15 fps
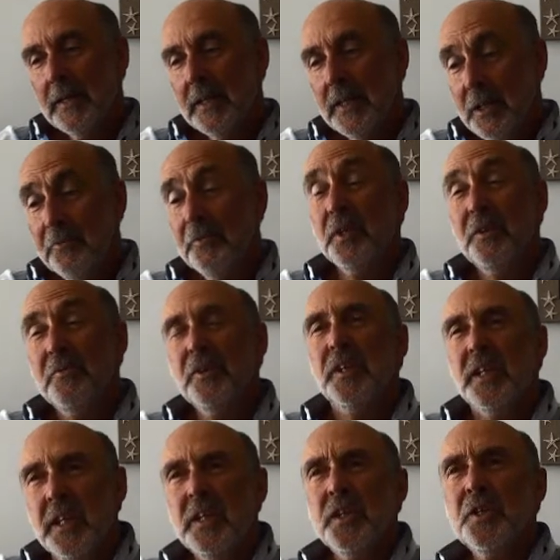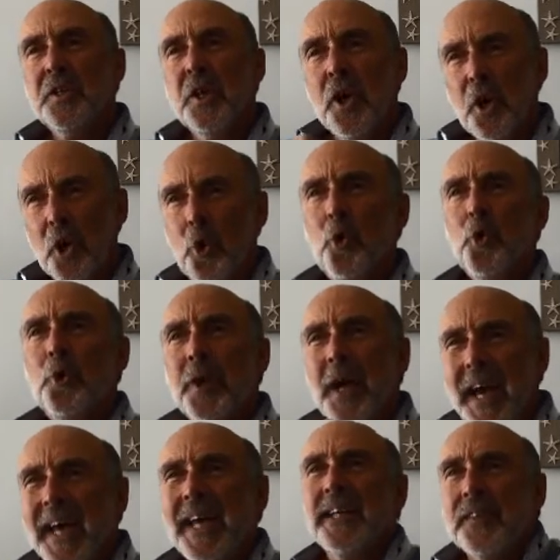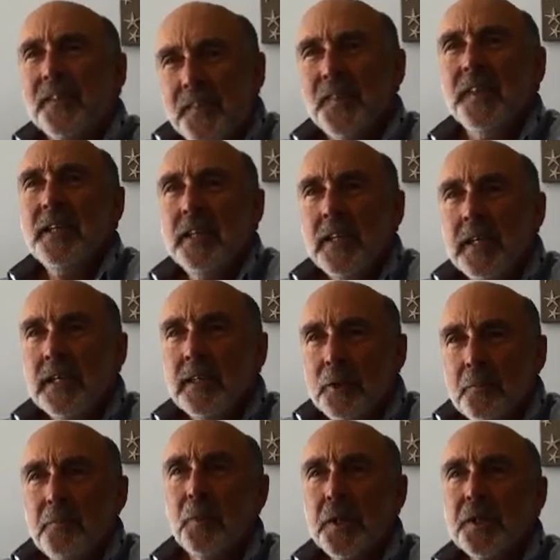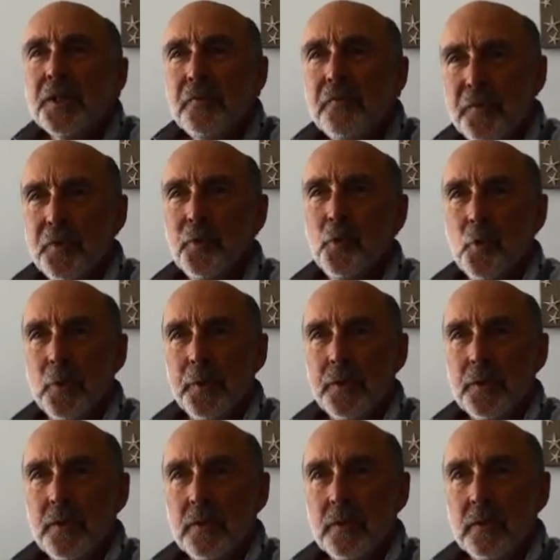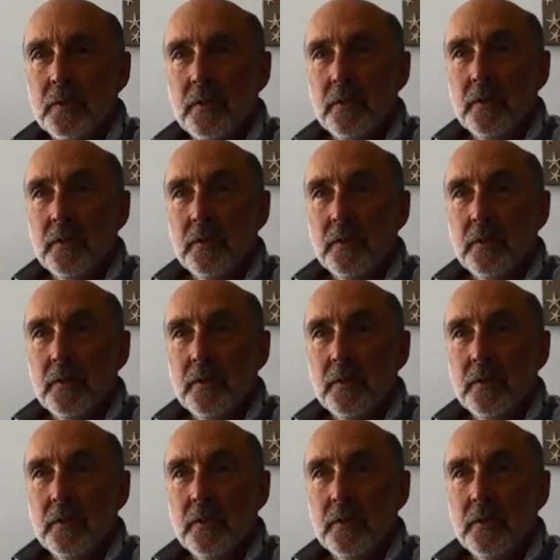Even if it is good at thinking depressive thoughts.